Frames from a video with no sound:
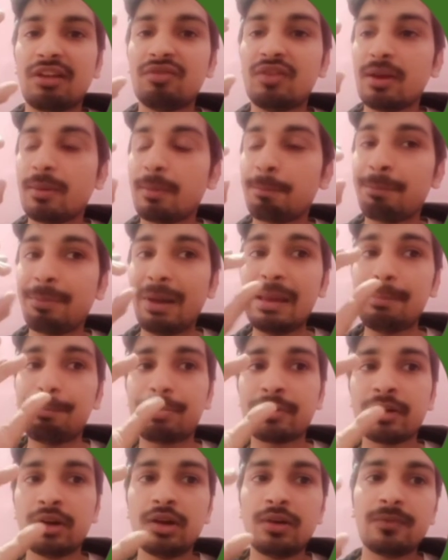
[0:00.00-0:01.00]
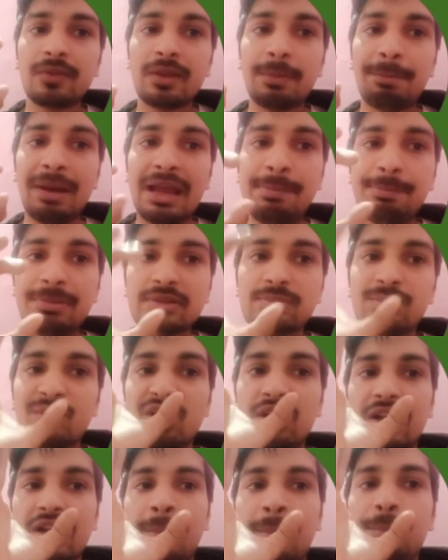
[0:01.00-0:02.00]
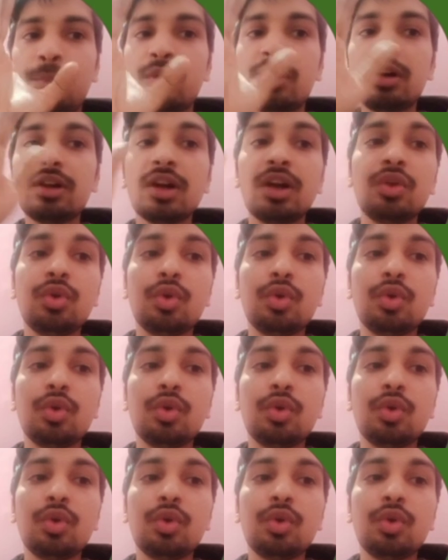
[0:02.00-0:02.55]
If the pipe the pipe is broken upward,